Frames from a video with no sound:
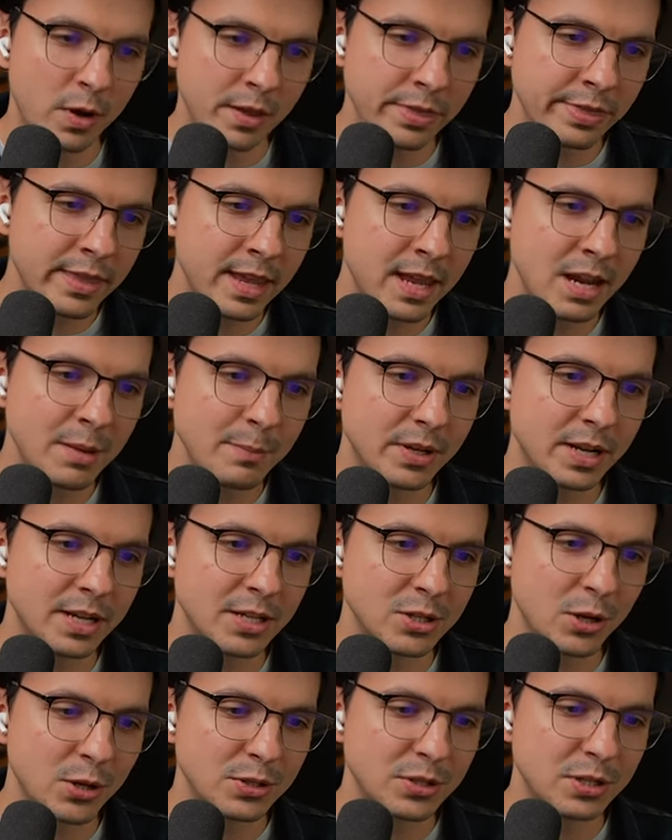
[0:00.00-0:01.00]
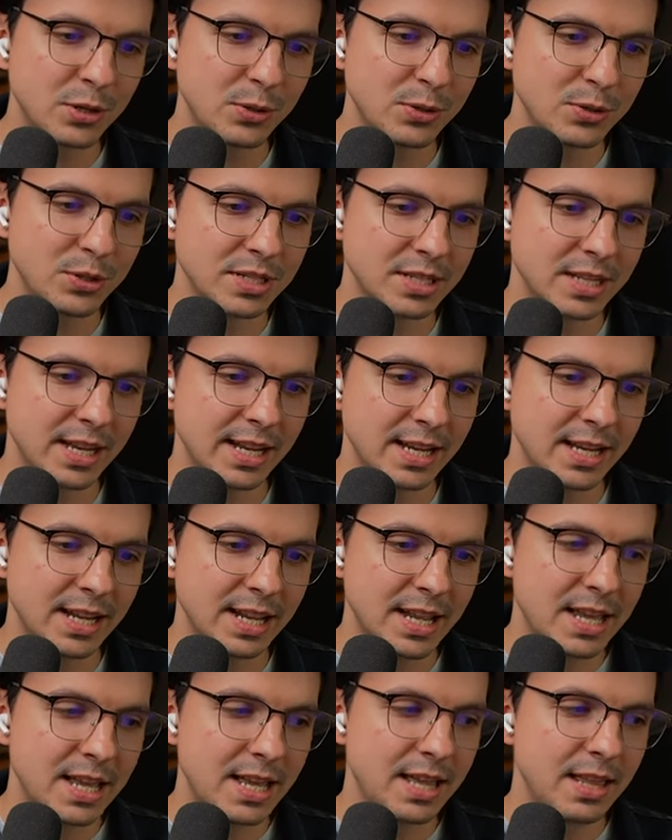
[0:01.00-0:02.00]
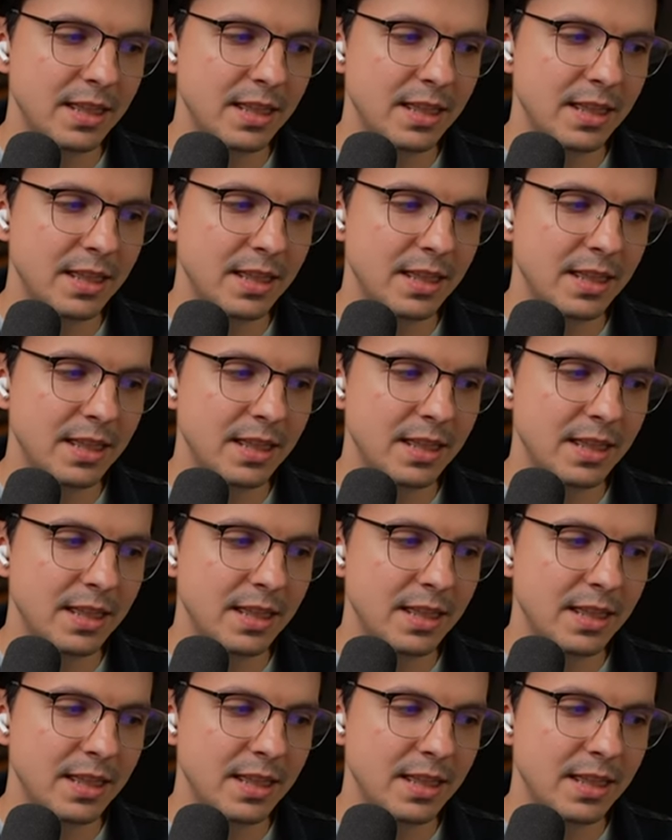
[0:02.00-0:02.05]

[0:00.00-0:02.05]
is one thing, but it's also just like